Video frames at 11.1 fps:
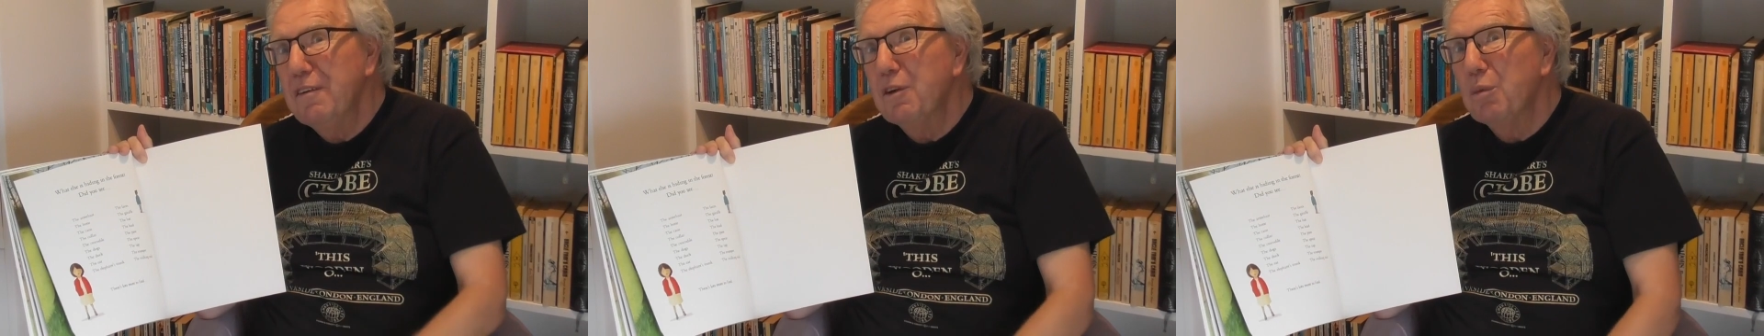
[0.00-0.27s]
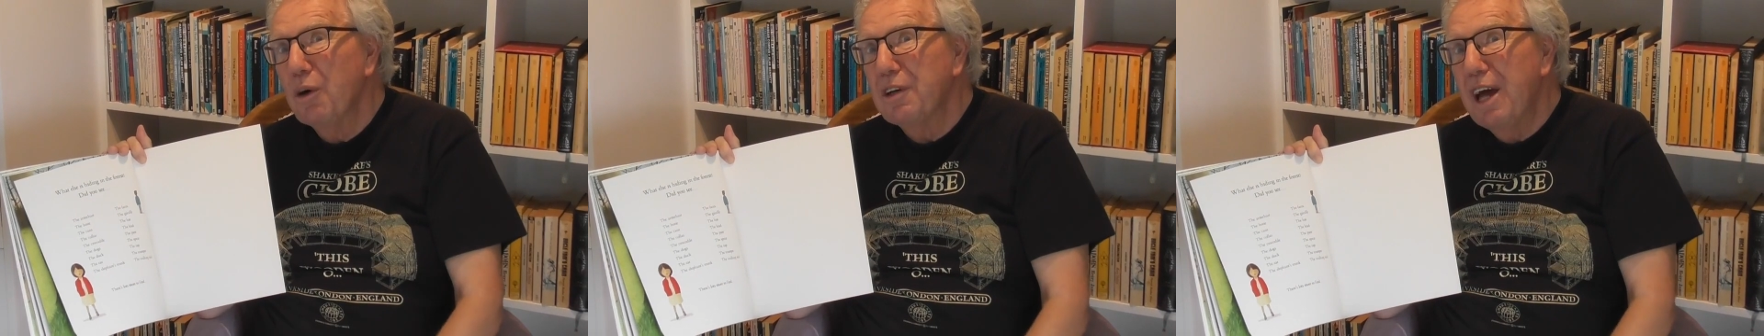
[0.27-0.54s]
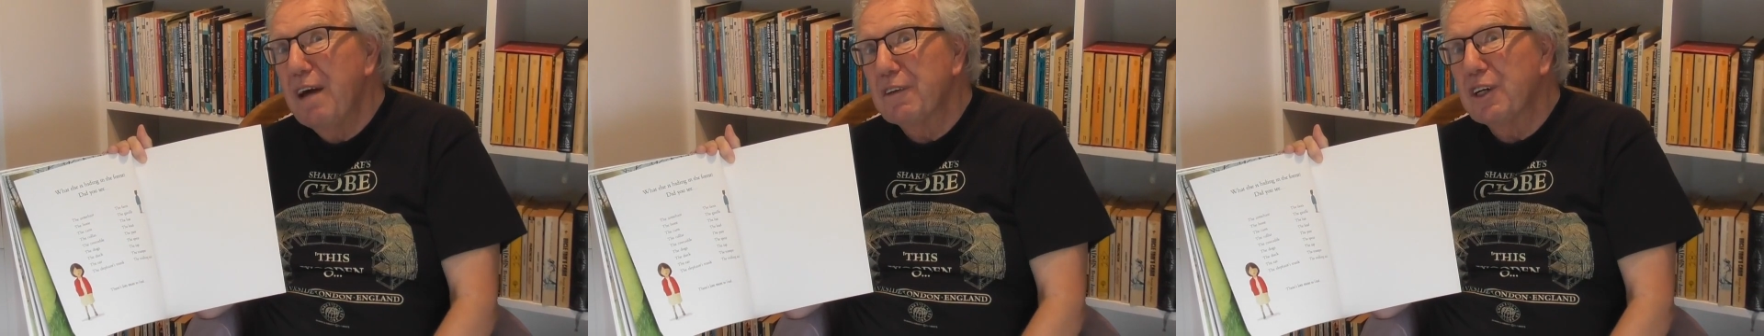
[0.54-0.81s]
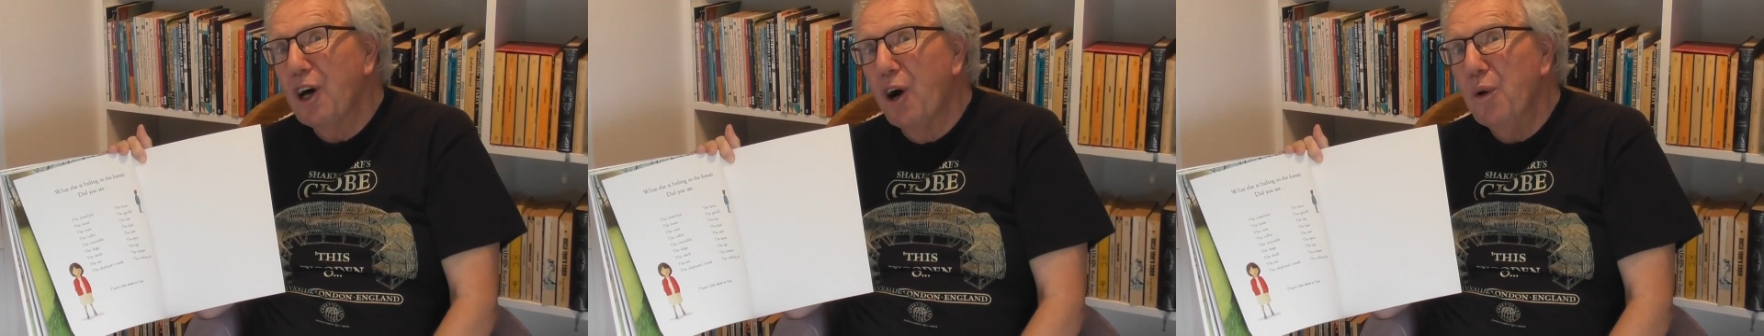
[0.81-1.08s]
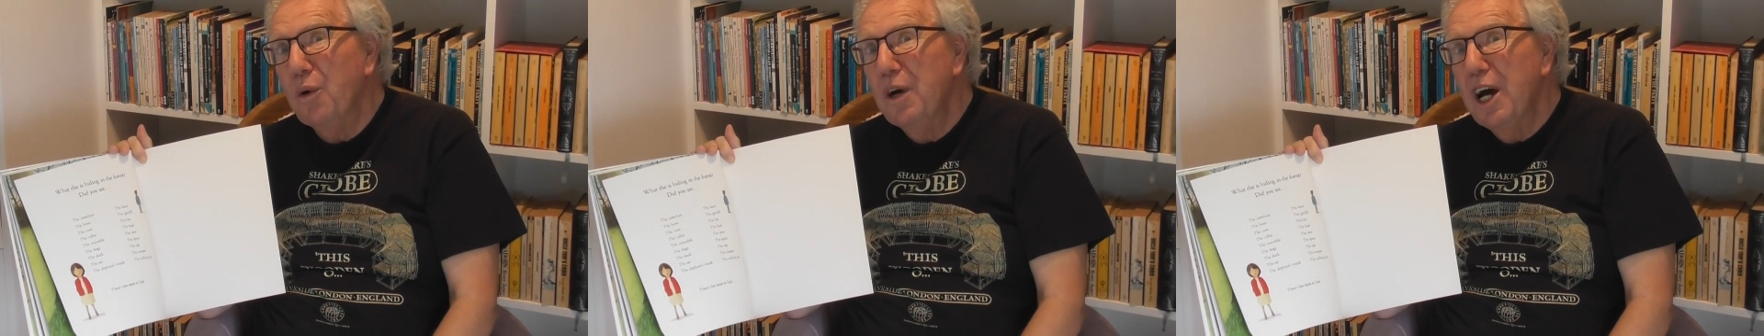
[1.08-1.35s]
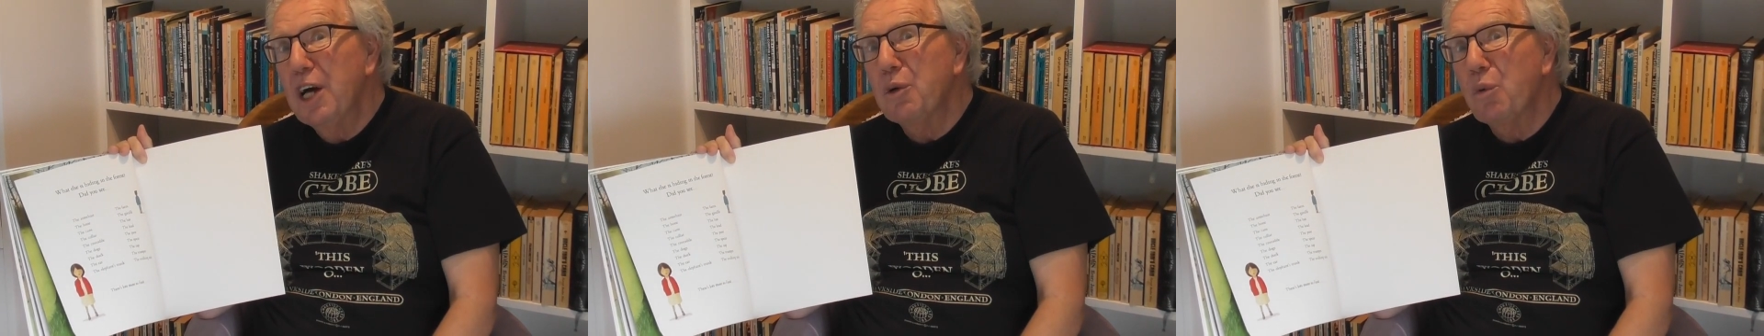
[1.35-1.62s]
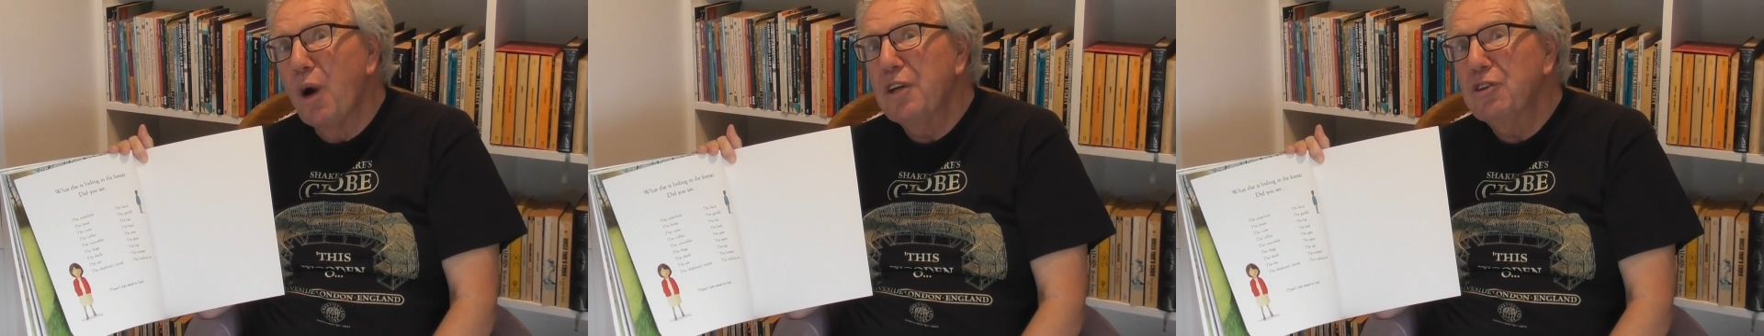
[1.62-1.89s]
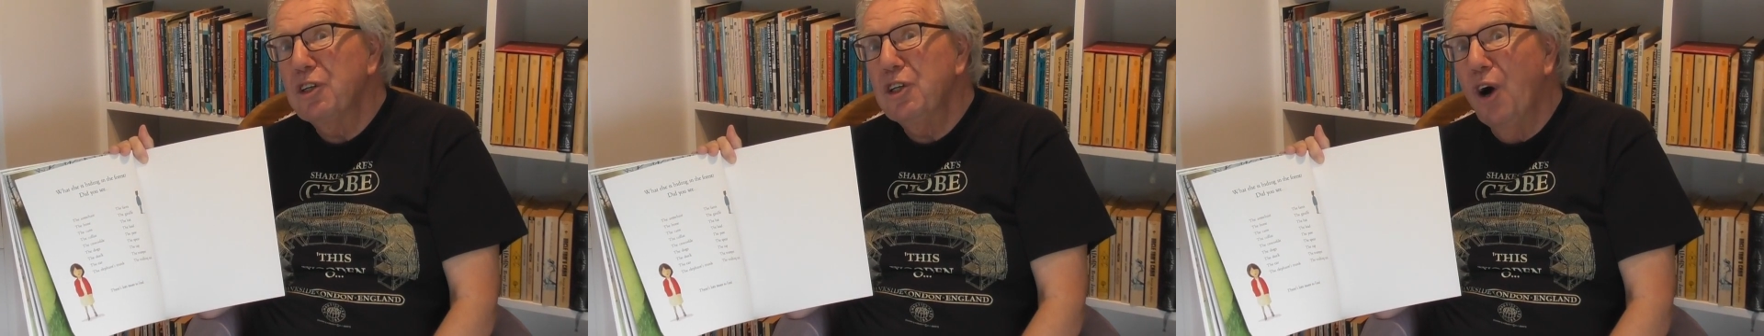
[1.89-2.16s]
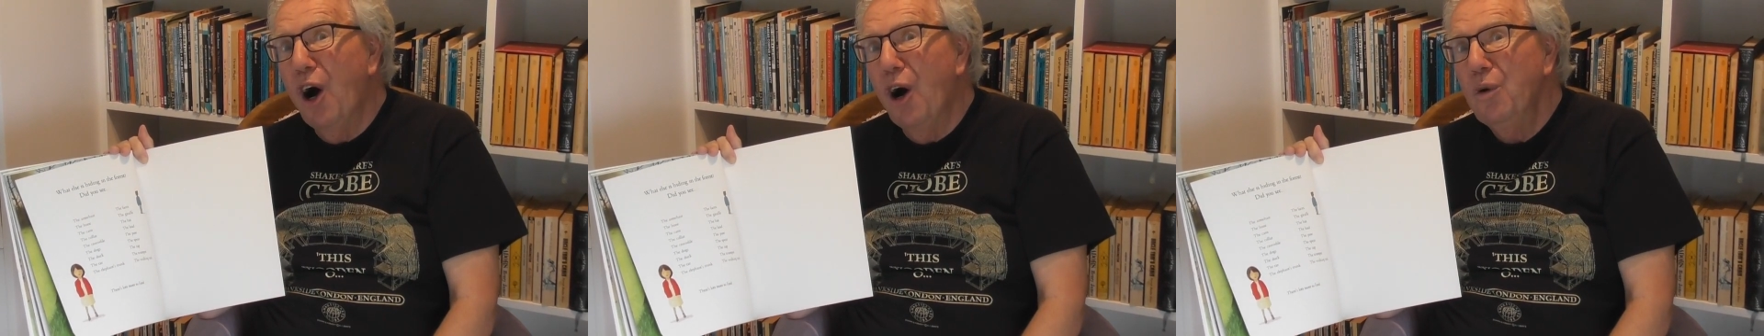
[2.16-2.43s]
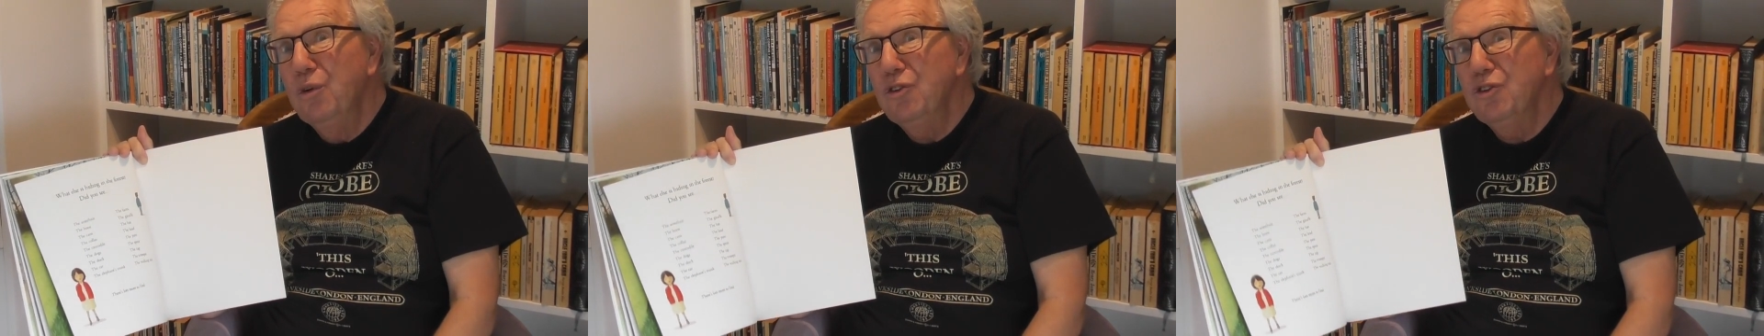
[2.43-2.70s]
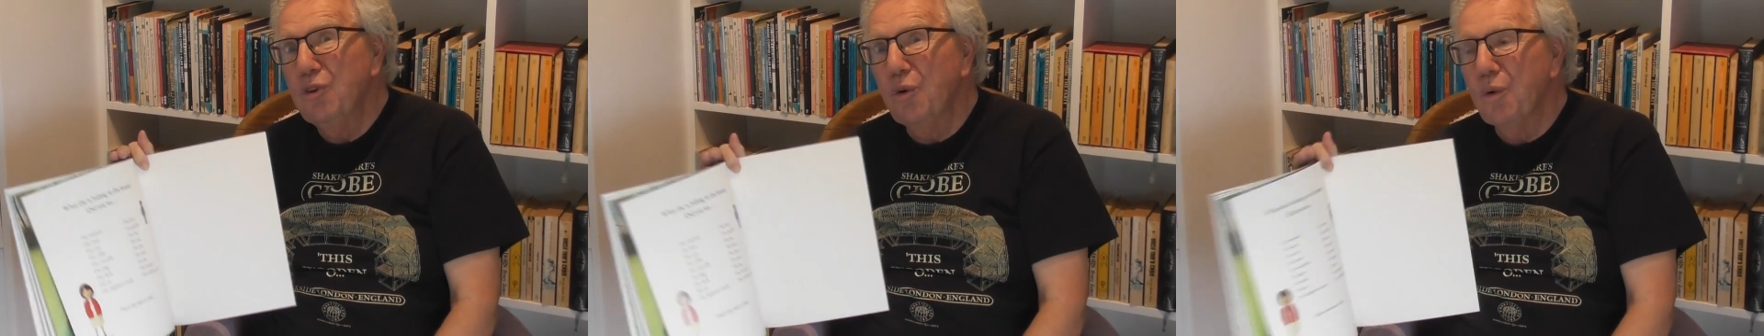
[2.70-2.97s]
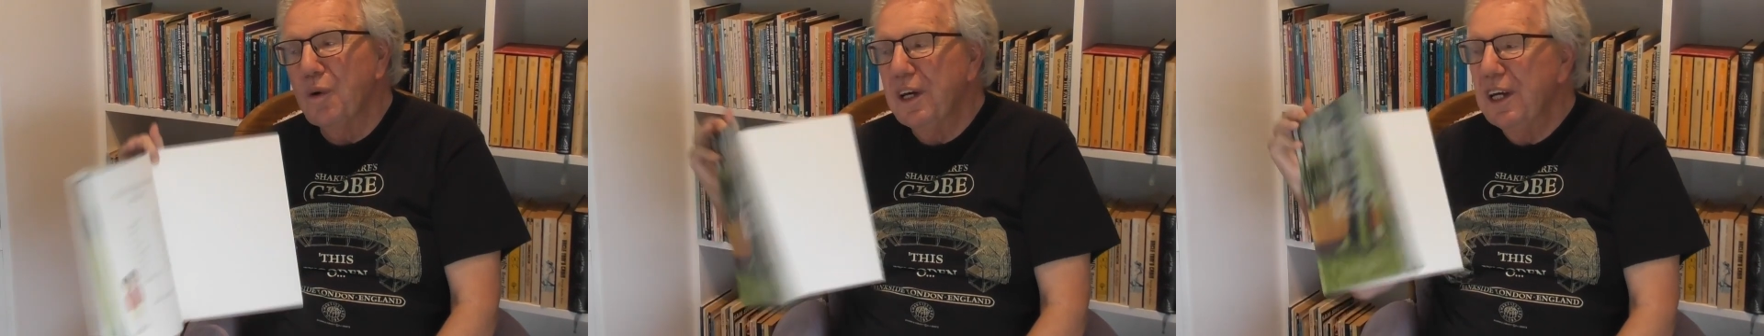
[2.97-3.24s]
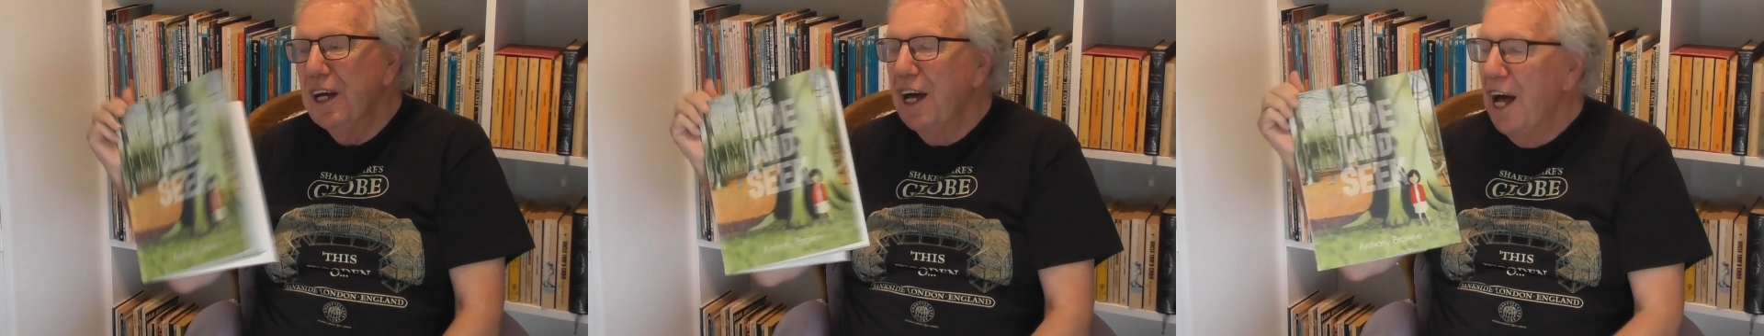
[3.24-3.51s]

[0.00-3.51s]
even want to have a go at writing your own story